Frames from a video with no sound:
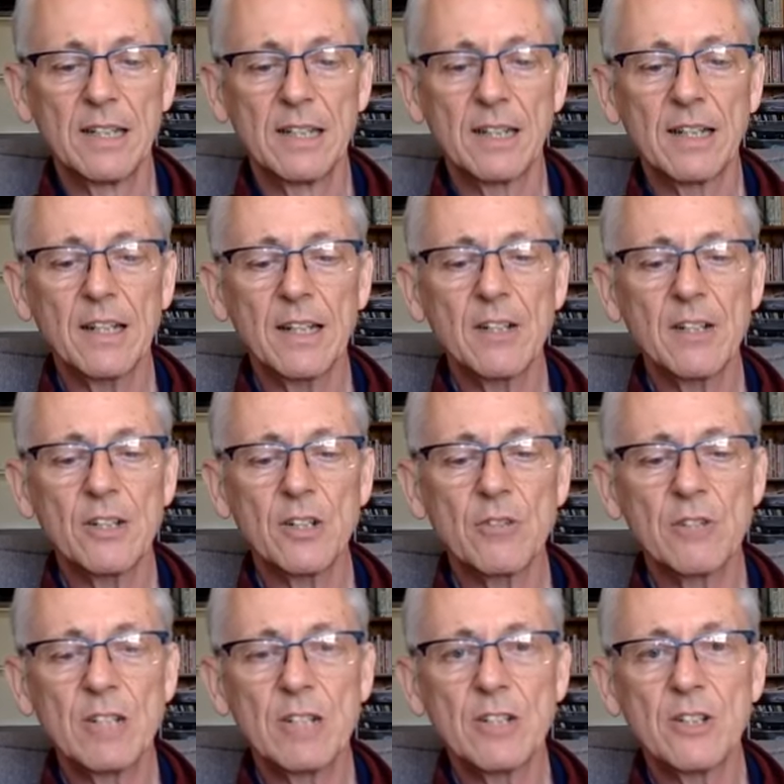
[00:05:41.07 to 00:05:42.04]
Can I just
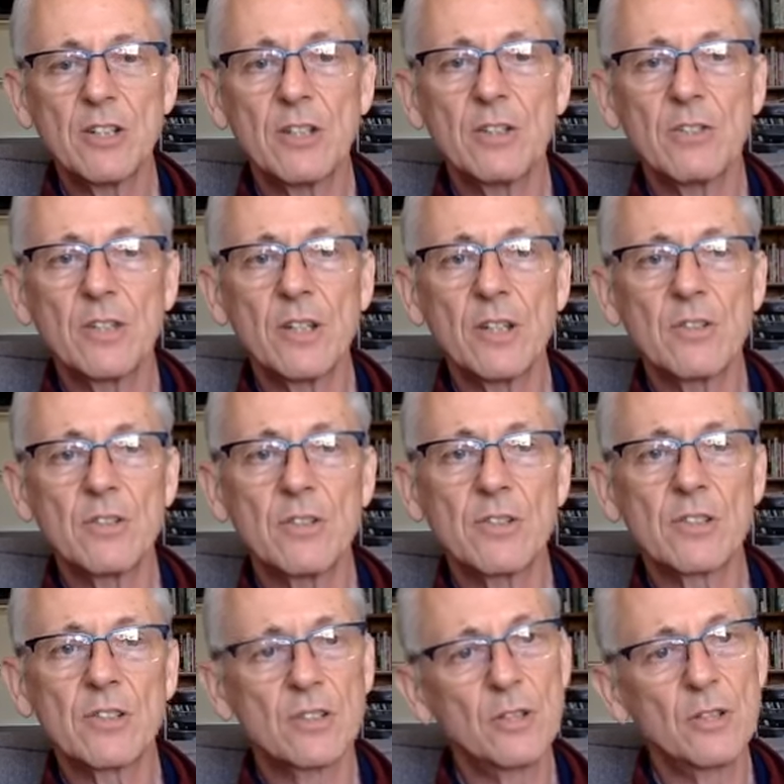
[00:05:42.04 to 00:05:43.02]
read to you
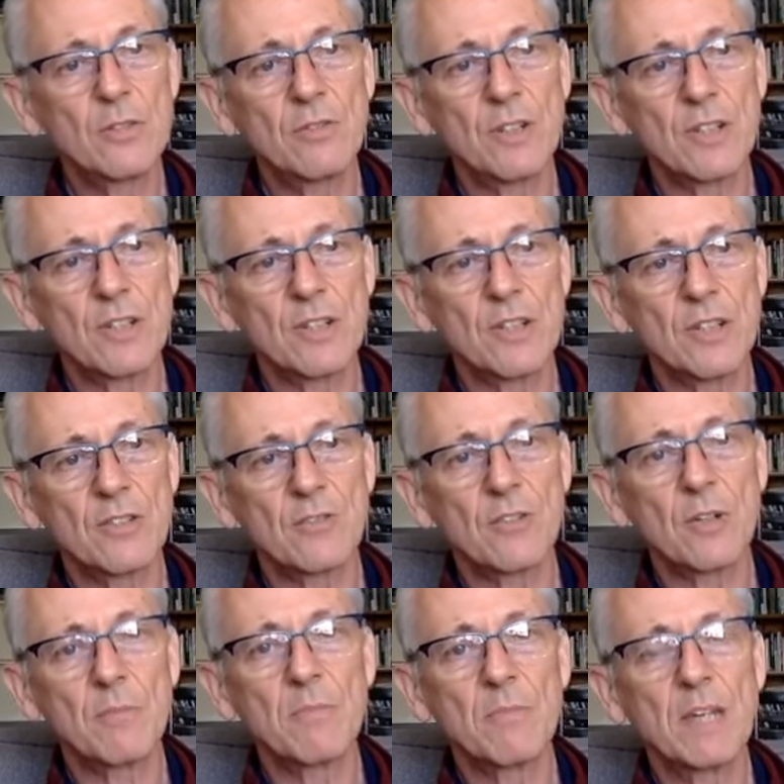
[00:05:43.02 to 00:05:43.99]
those two verses
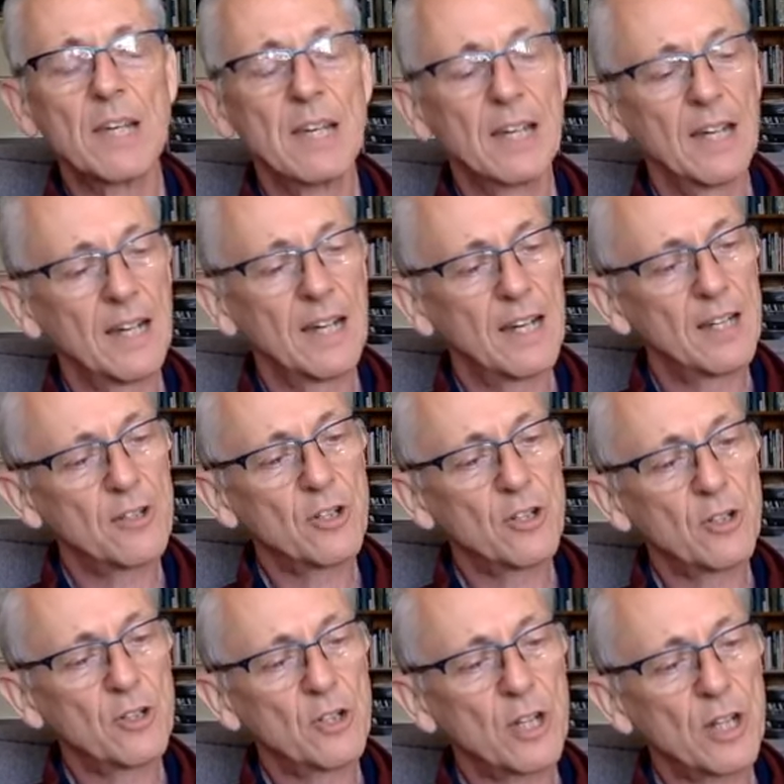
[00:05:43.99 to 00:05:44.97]
from uh,
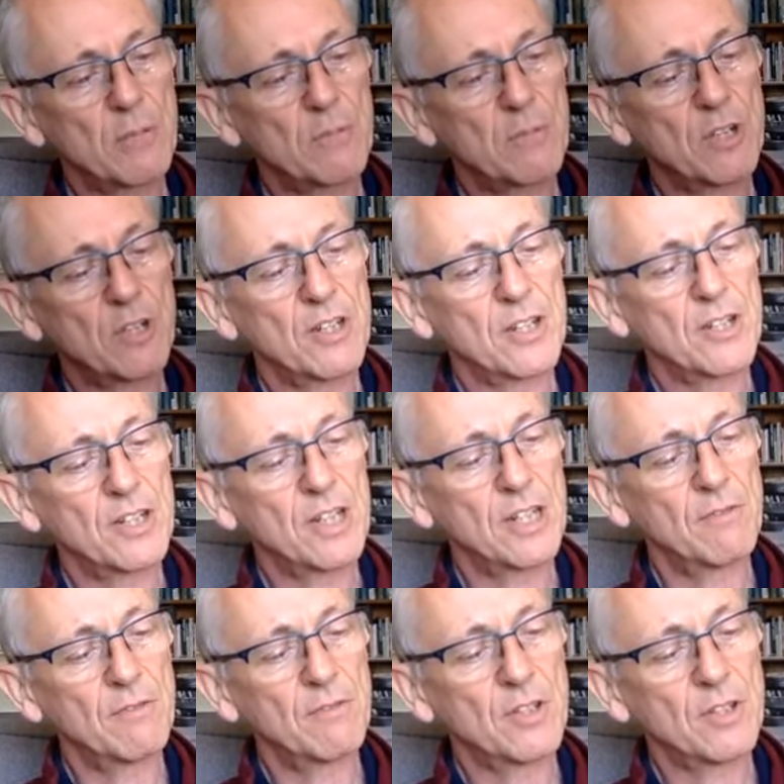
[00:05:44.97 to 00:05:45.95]
John chapter
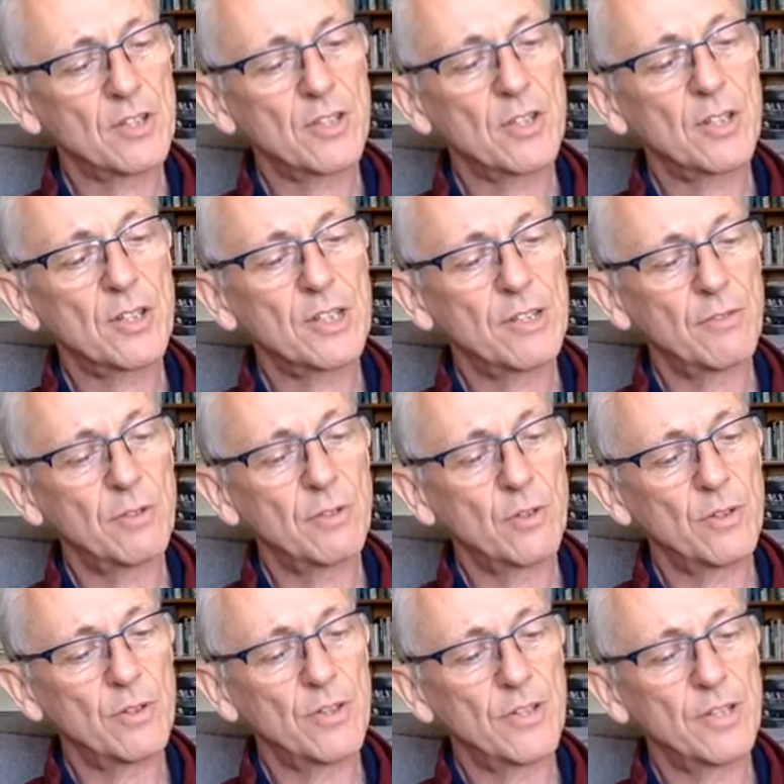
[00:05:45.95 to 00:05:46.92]
13, verse 34
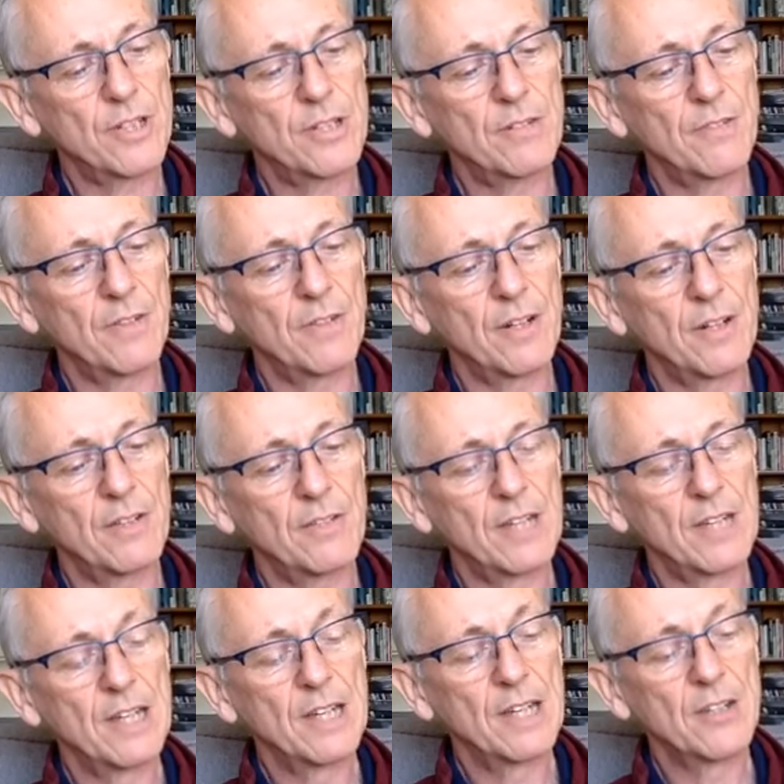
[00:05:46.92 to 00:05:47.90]
and 35?
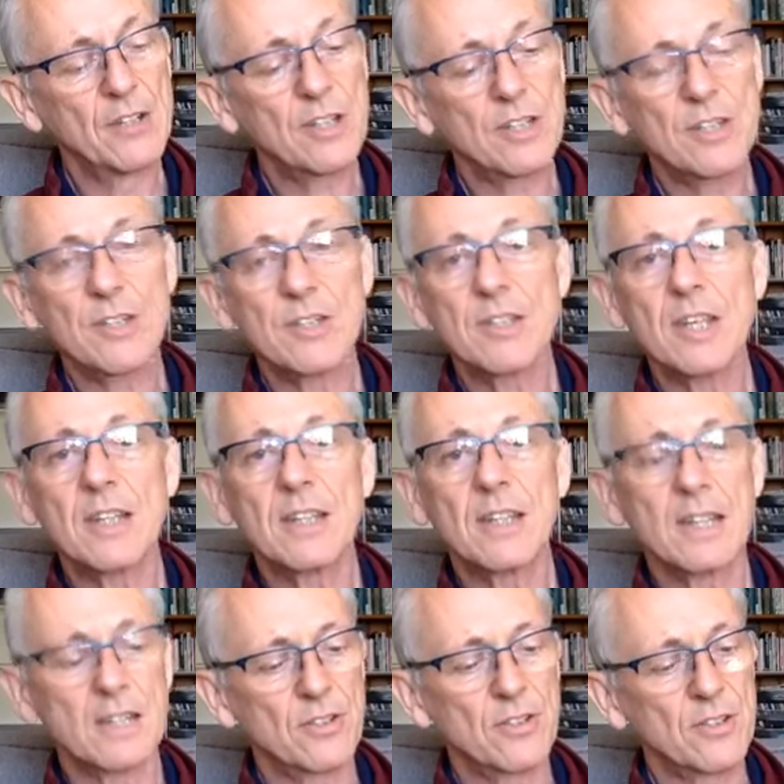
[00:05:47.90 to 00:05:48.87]
Jesus said
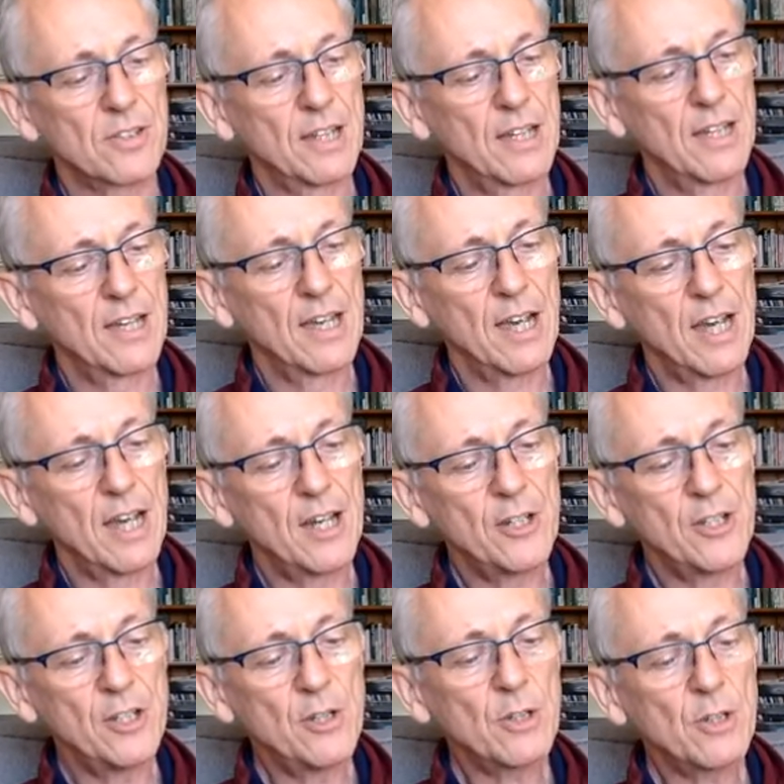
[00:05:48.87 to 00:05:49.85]
this A
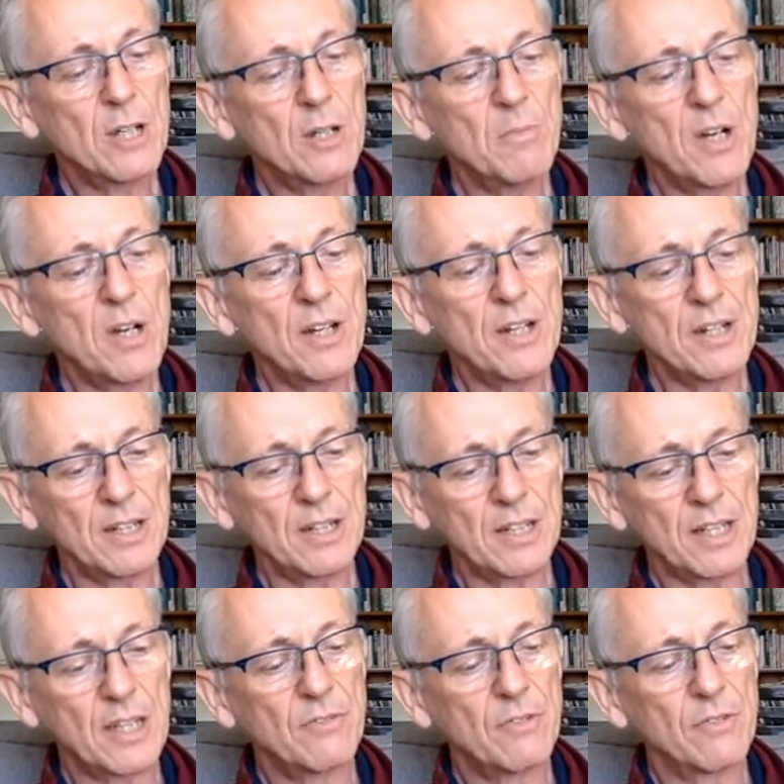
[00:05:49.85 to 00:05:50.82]
new command I
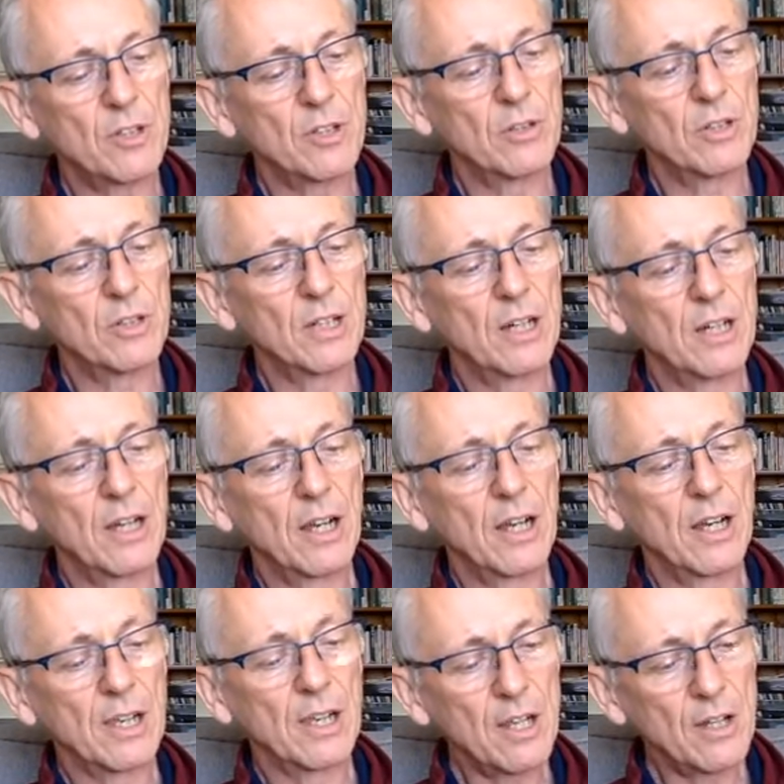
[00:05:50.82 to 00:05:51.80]
give you
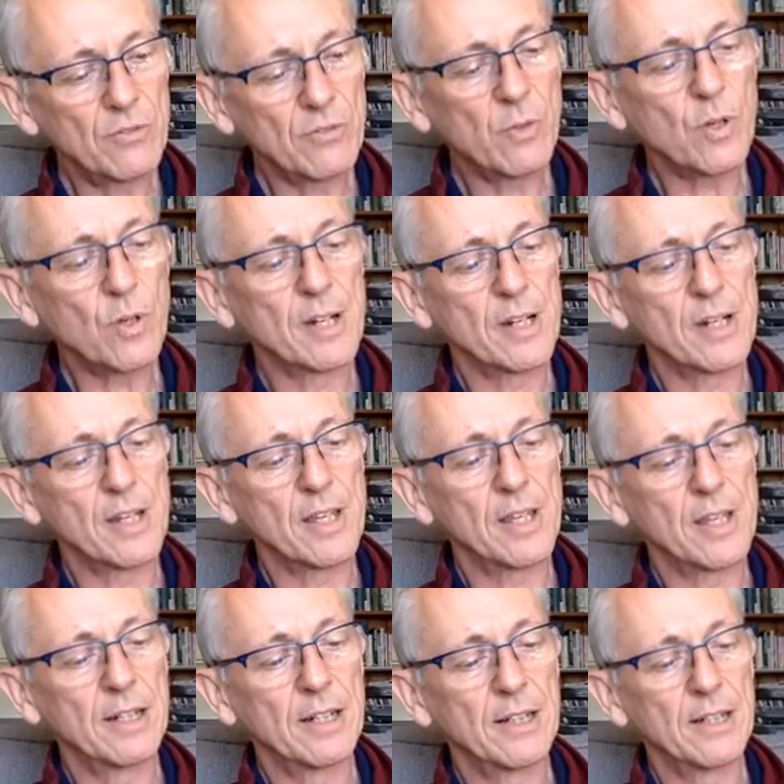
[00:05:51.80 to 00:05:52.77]
love one
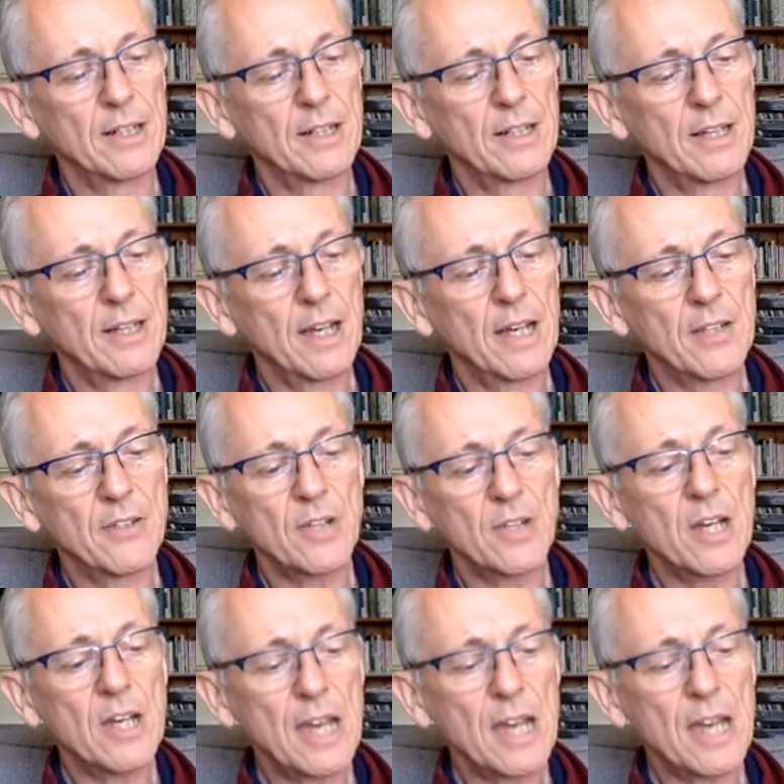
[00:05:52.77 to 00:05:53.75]
another as
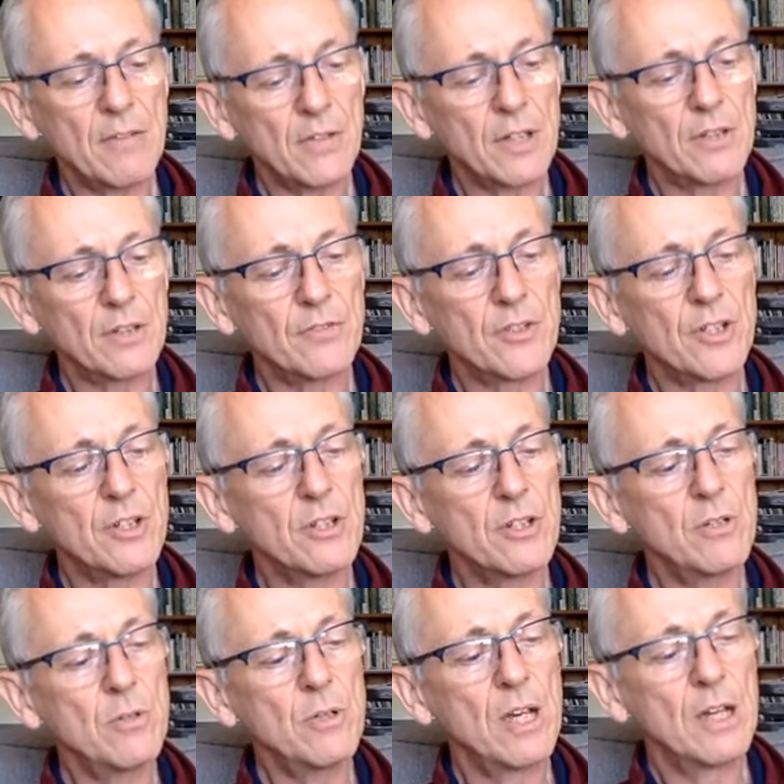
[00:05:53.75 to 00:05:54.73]
I have loved
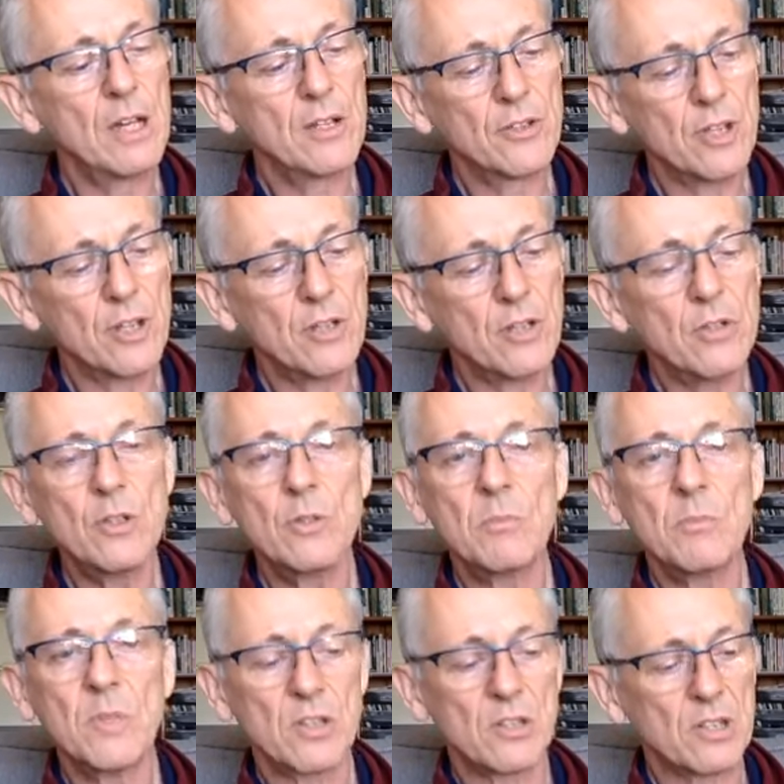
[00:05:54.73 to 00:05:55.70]
you, so you
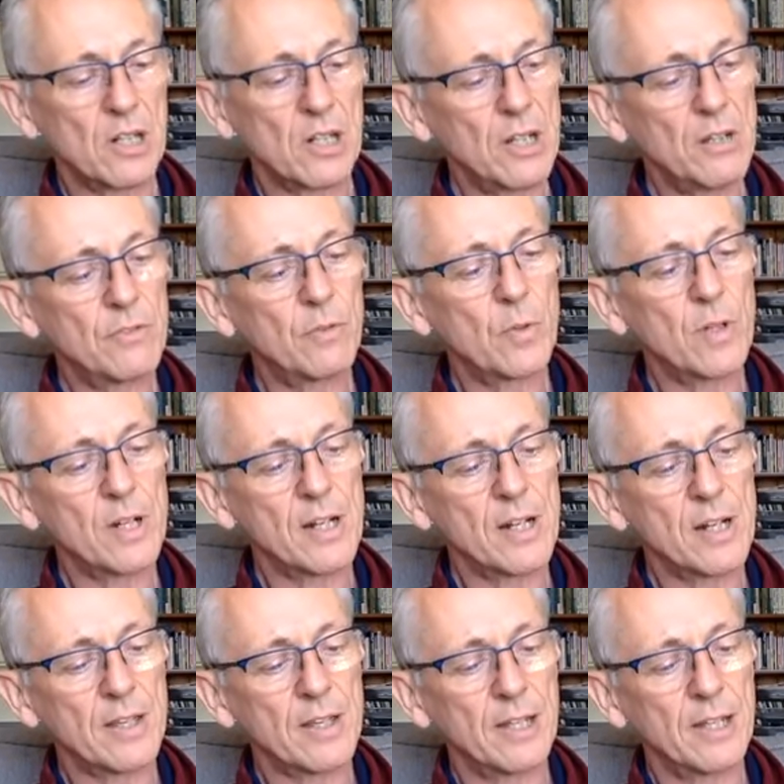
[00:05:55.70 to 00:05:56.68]
must love one
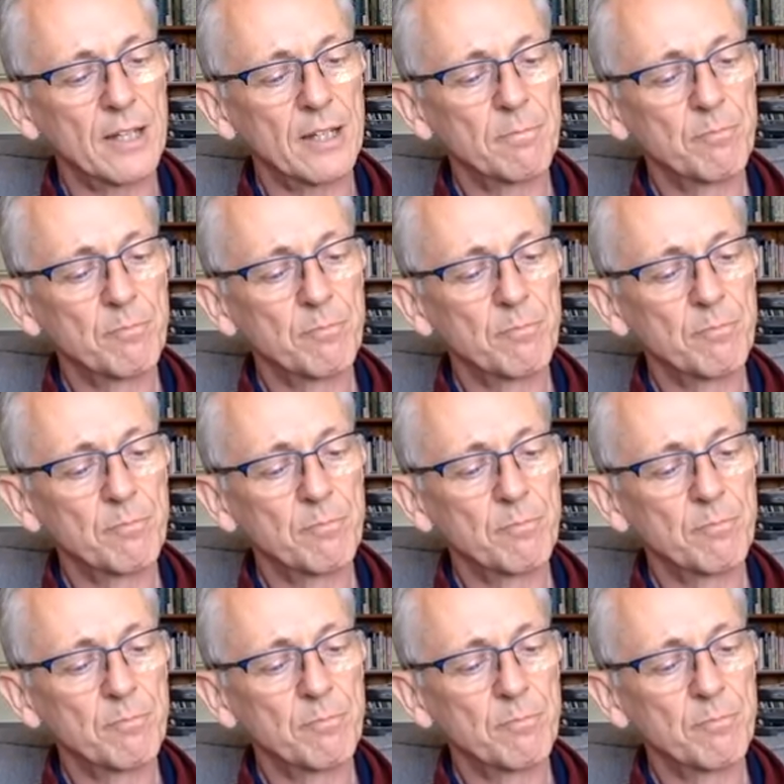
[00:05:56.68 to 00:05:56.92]
another.